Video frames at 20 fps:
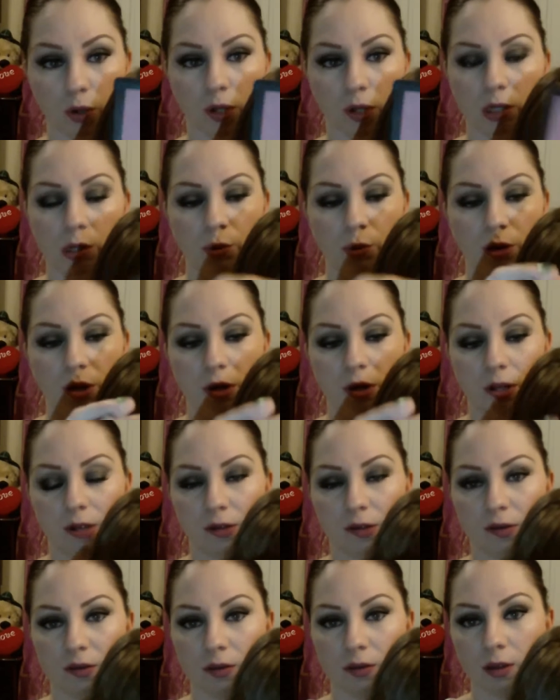Really, really
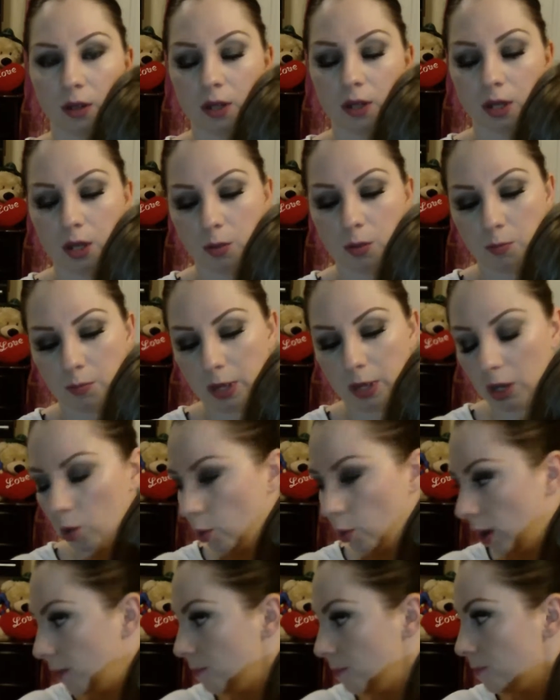nice
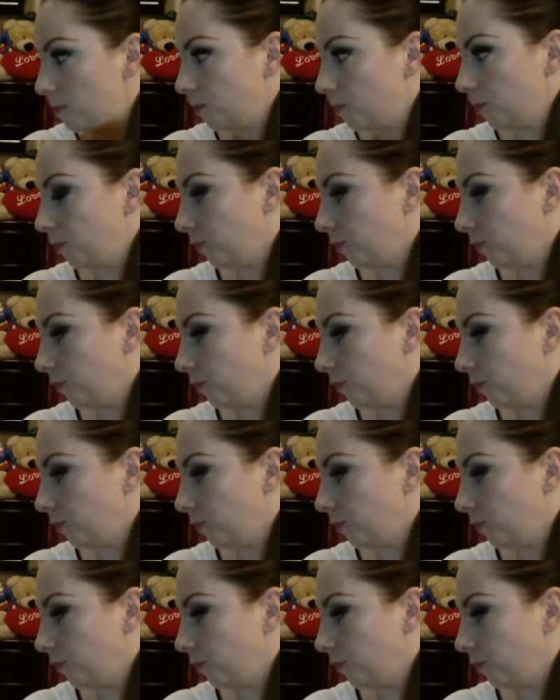pink one.